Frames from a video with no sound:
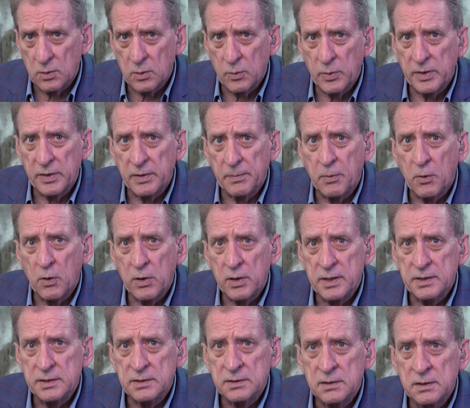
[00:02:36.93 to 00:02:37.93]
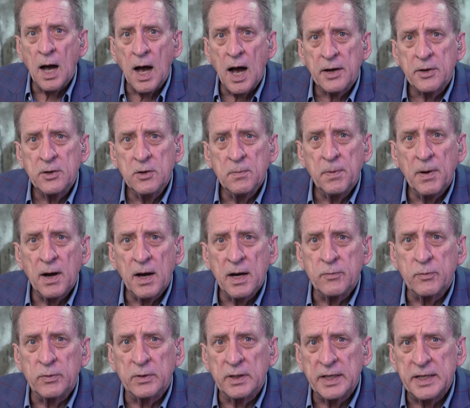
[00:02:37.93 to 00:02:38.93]
or where the parties
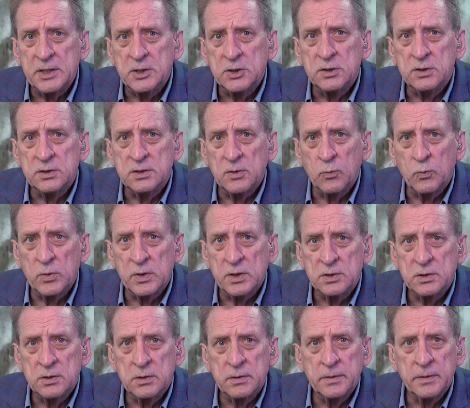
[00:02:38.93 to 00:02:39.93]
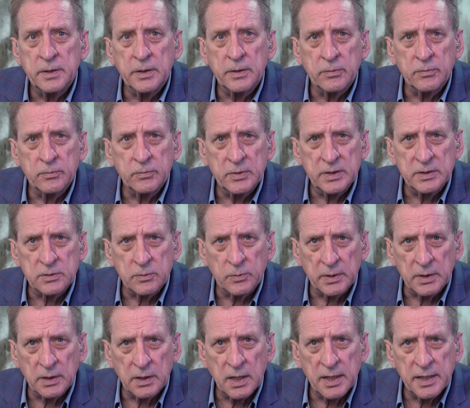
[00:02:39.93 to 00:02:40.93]
occupied relations in which there is a
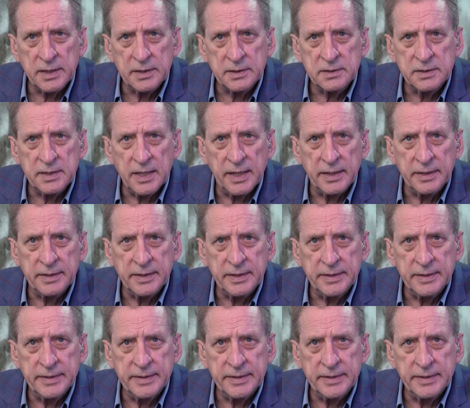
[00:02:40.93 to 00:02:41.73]
reliance that